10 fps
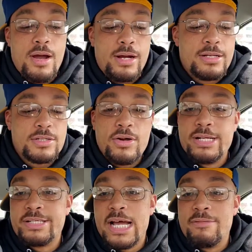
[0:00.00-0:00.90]
All right, let's go
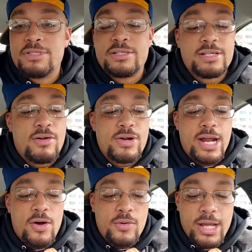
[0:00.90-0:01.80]
ahead and dive into this. I don't
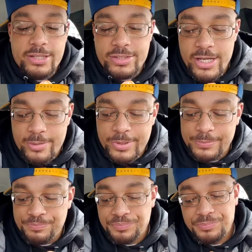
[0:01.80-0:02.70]
got a whole lot of time,
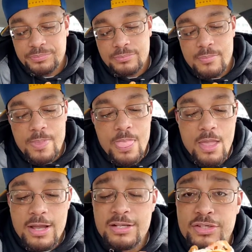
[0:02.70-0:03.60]
man.
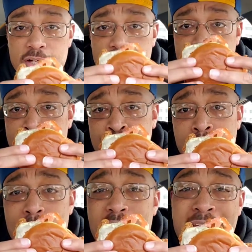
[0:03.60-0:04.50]
It's a uh,
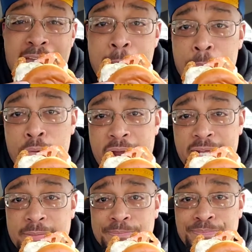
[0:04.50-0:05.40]
hand
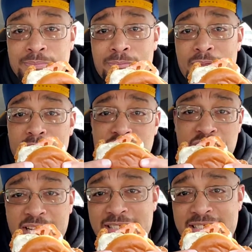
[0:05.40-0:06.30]
breaded
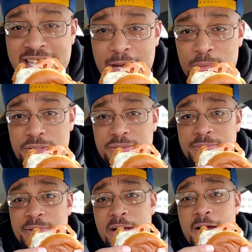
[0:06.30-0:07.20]
chicken sandwich
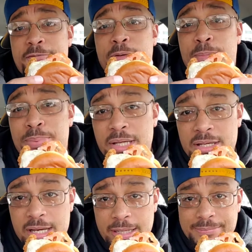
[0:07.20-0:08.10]
from
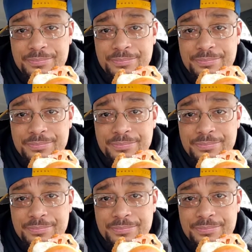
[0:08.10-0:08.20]
BK.